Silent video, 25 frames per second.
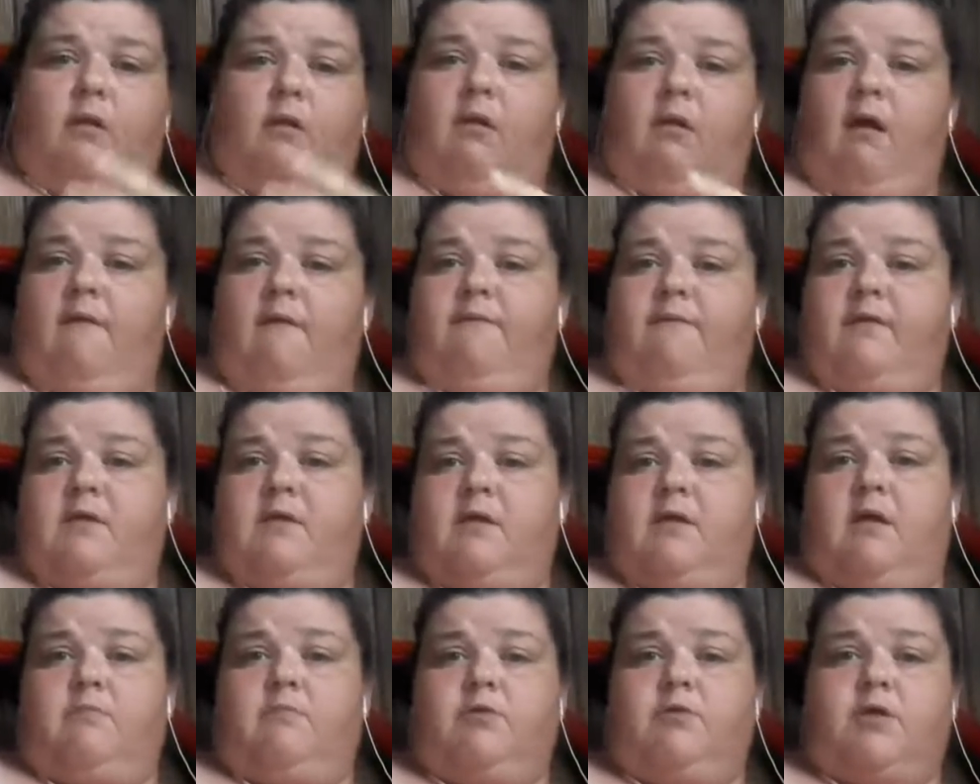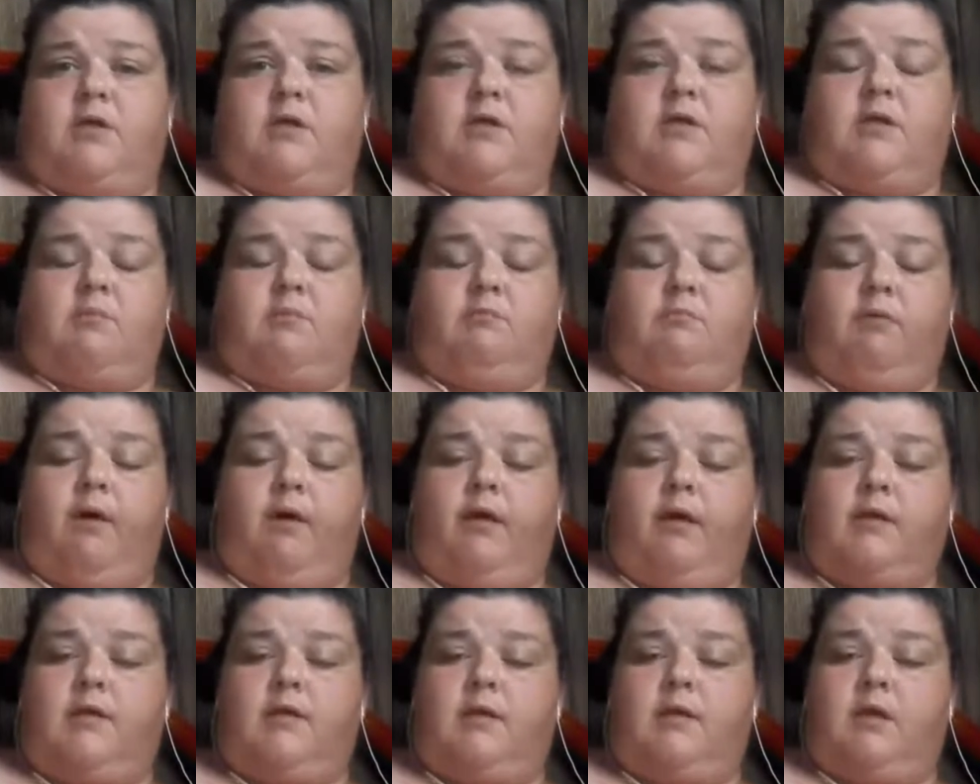love the subject,
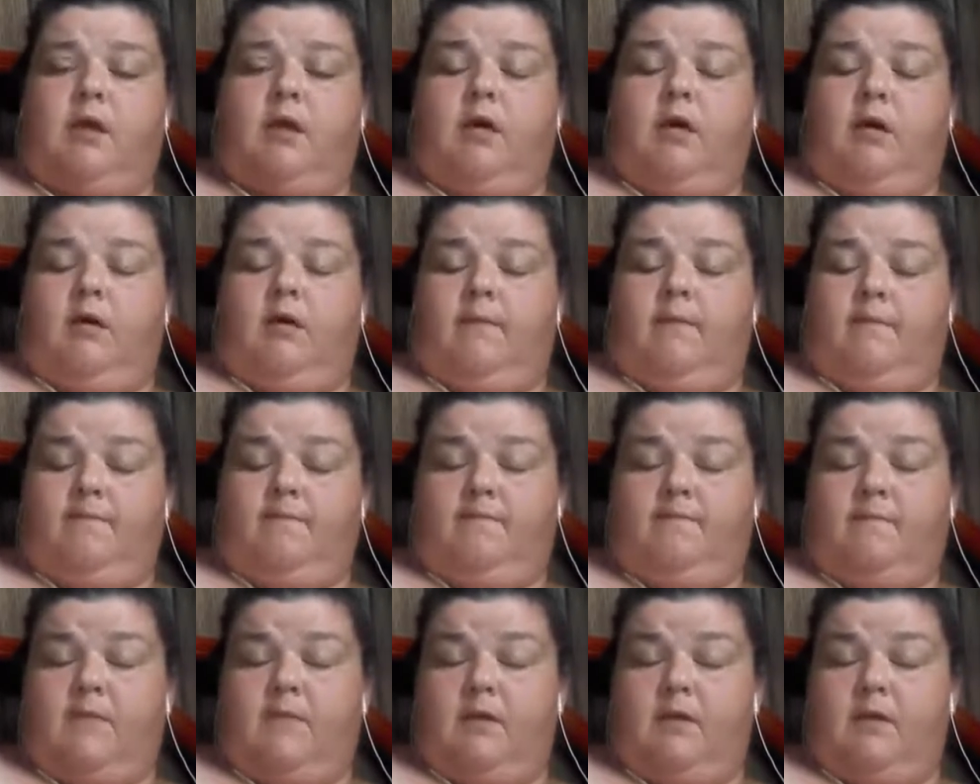but not